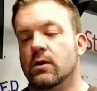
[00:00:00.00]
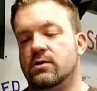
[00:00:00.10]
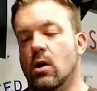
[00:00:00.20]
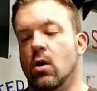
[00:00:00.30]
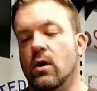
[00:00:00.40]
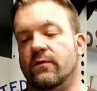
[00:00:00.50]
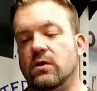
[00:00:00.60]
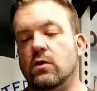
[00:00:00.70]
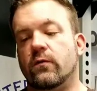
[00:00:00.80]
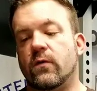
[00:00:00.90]
So if
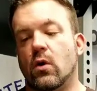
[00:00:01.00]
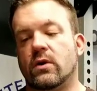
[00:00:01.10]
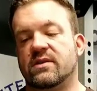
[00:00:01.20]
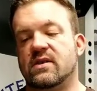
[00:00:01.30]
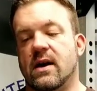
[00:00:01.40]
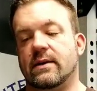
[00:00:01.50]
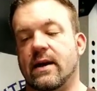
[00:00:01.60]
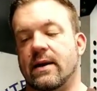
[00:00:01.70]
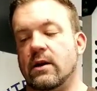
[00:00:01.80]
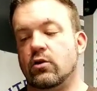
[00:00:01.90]
you focus on
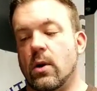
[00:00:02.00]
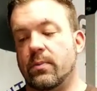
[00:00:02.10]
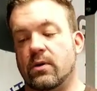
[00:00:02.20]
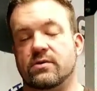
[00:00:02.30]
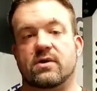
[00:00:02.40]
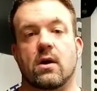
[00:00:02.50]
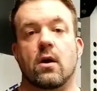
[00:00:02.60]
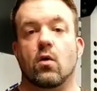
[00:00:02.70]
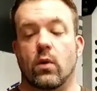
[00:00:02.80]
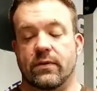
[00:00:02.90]
getting grippers
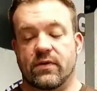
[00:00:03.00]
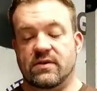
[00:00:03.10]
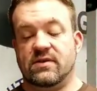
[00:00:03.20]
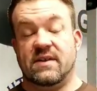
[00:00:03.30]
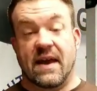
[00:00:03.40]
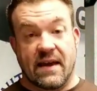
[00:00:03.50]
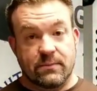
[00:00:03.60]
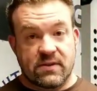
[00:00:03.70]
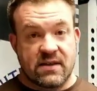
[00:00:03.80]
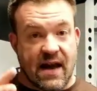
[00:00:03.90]
with the
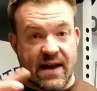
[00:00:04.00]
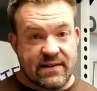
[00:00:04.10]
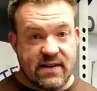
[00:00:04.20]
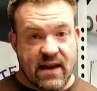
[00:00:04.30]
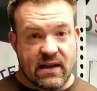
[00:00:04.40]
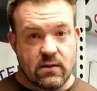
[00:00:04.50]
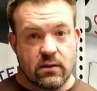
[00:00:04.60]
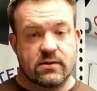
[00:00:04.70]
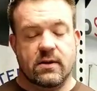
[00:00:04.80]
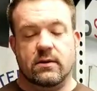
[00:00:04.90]
same size
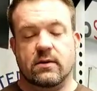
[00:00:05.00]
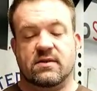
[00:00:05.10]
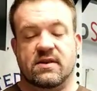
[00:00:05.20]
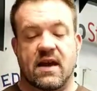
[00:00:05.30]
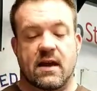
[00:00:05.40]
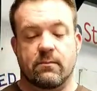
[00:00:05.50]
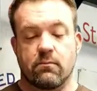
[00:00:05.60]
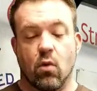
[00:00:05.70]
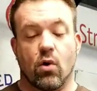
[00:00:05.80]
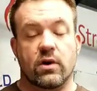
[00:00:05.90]
handles and the
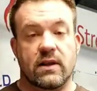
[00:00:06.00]
same more